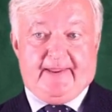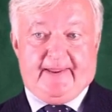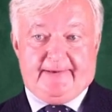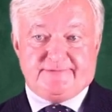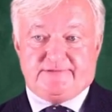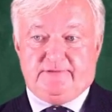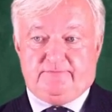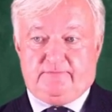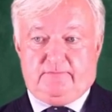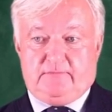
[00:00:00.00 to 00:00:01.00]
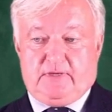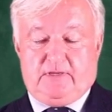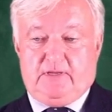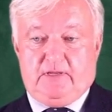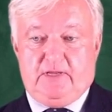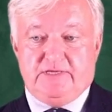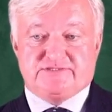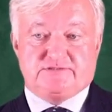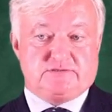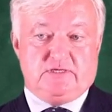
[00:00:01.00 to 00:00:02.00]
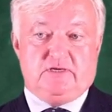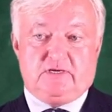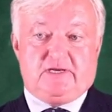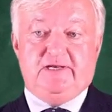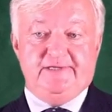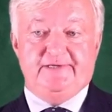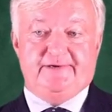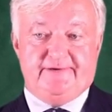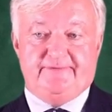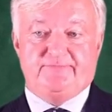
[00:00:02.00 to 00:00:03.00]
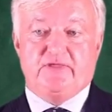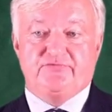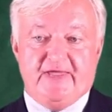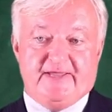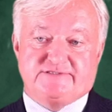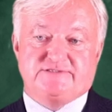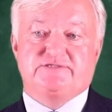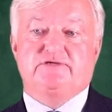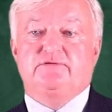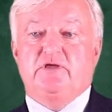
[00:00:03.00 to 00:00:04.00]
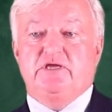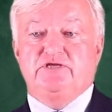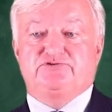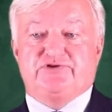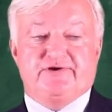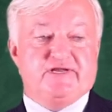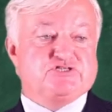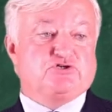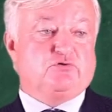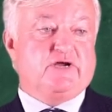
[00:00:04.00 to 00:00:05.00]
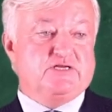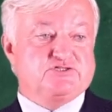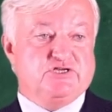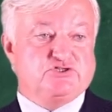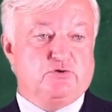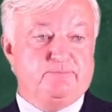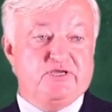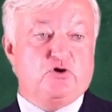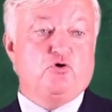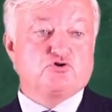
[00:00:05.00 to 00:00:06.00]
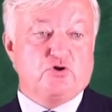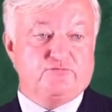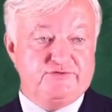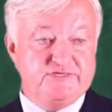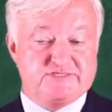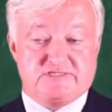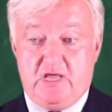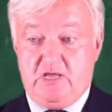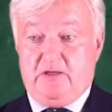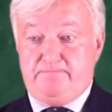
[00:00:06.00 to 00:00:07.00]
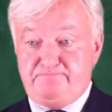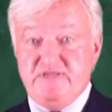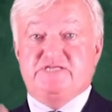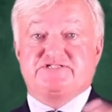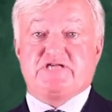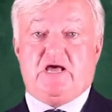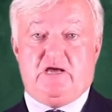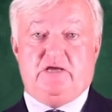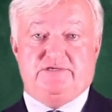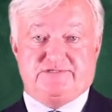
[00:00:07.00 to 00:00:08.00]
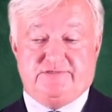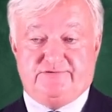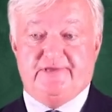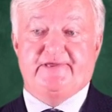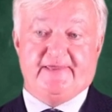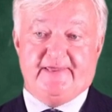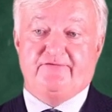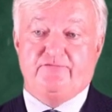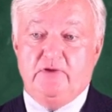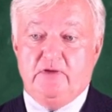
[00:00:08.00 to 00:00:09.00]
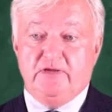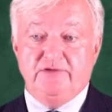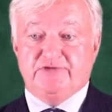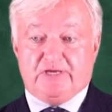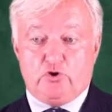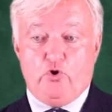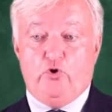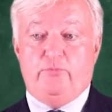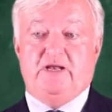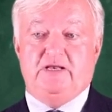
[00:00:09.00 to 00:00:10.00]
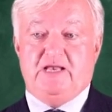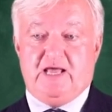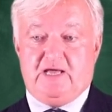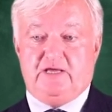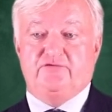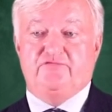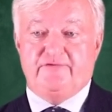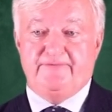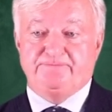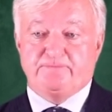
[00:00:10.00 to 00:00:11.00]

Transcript: and it's clear that international organization, because of this big size they have in the global life,